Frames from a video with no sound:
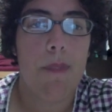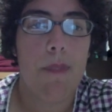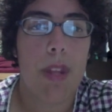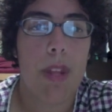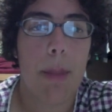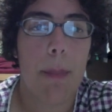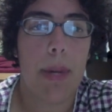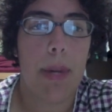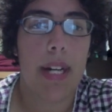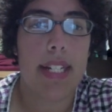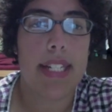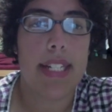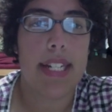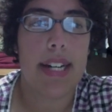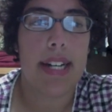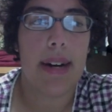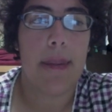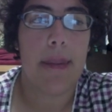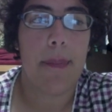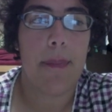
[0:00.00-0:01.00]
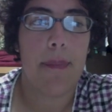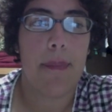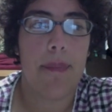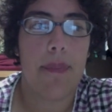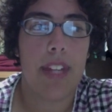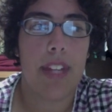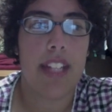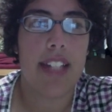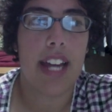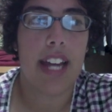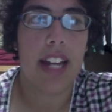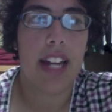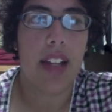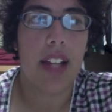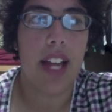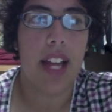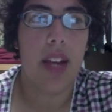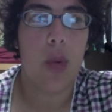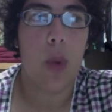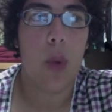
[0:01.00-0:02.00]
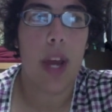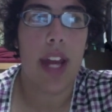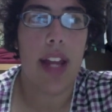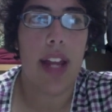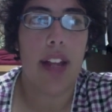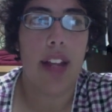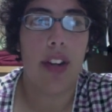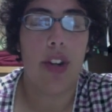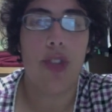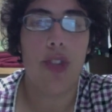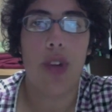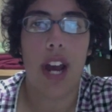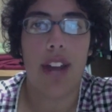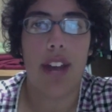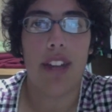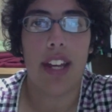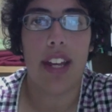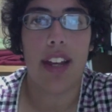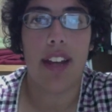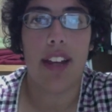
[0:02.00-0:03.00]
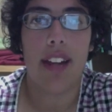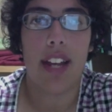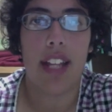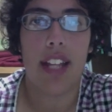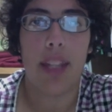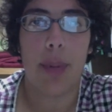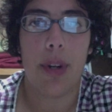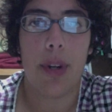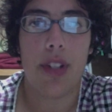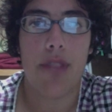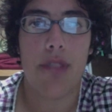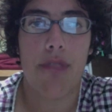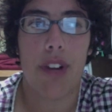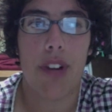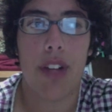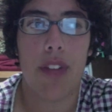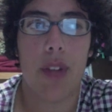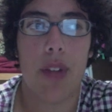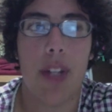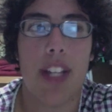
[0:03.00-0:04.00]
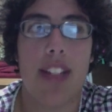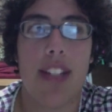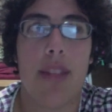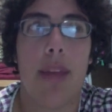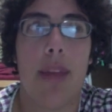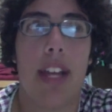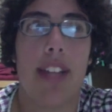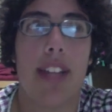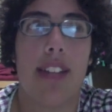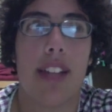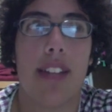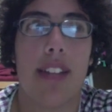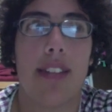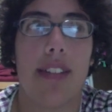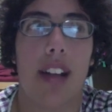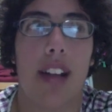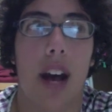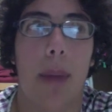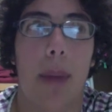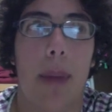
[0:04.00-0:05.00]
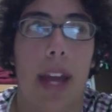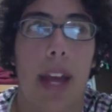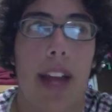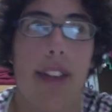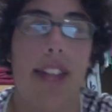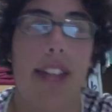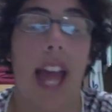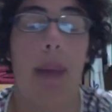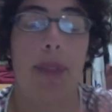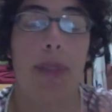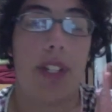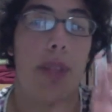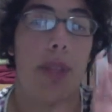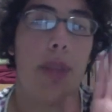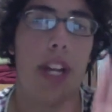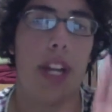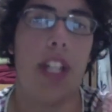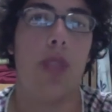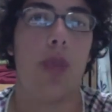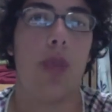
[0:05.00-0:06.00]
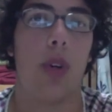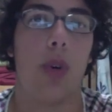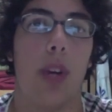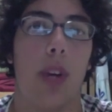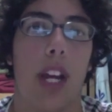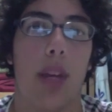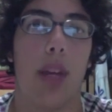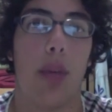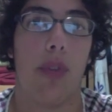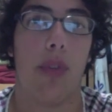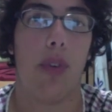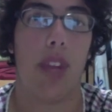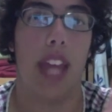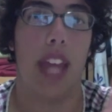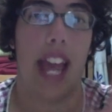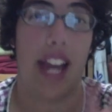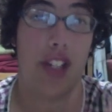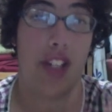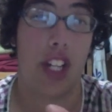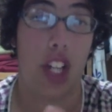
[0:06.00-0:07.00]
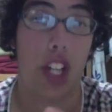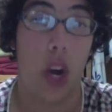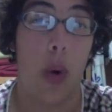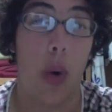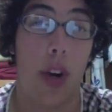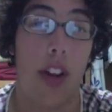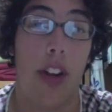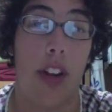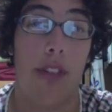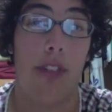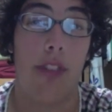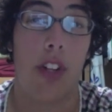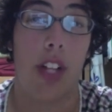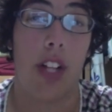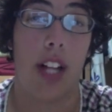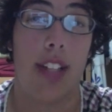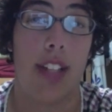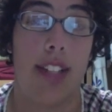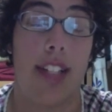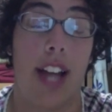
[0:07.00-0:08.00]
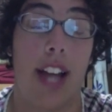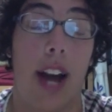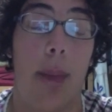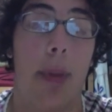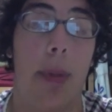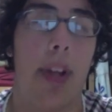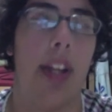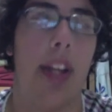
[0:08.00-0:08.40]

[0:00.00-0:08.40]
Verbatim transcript: But um, it's kind of like when you're driving and the person in front of you needs to make a sudden stop and taps their brakes real quick before they actually go into their full on stop.